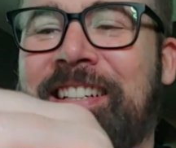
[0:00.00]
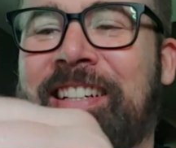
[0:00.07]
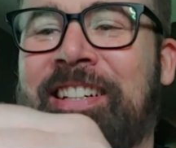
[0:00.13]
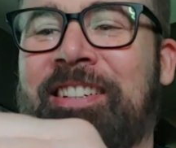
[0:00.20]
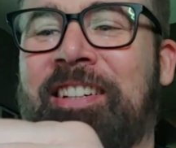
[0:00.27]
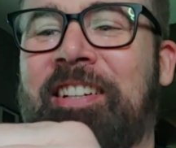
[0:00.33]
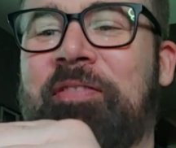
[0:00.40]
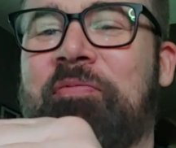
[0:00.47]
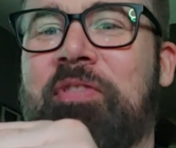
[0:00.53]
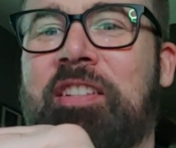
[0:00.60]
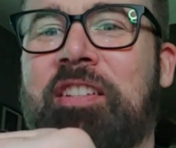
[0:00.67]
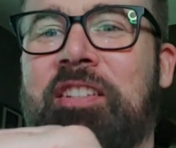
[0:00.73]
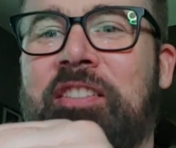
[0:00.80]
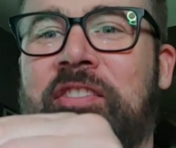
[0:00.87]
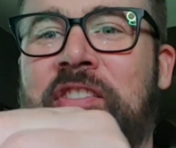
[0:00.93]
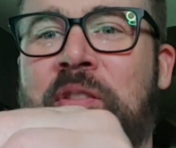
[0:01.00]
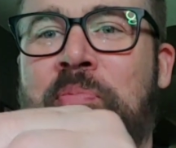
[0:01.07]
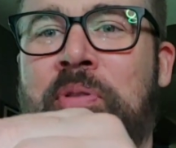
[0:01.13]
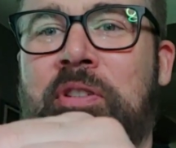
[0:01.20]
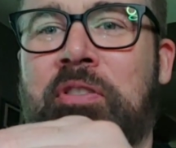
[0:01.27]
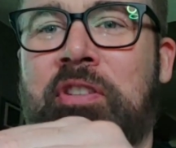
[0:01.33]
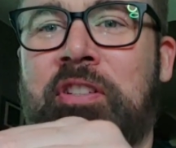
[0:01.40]
Alright, so you
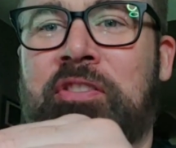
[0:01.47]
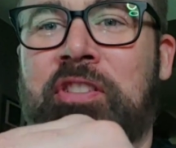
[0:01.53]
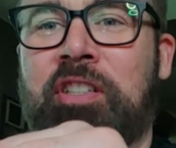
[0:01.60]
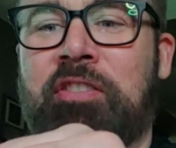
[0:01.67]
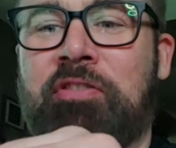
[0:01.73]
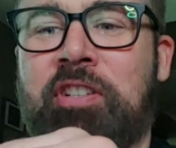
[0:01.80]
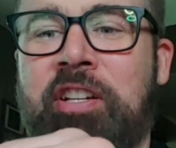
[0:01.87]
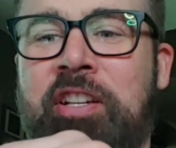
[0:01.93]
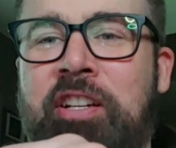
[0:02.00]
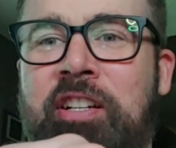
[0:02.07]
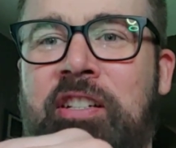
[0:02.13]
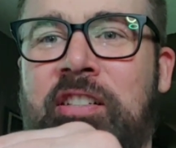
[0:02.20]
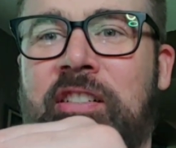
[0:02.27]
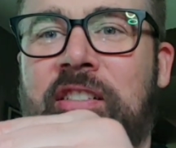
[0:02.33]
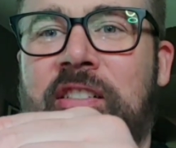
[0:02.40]
peel these off right here.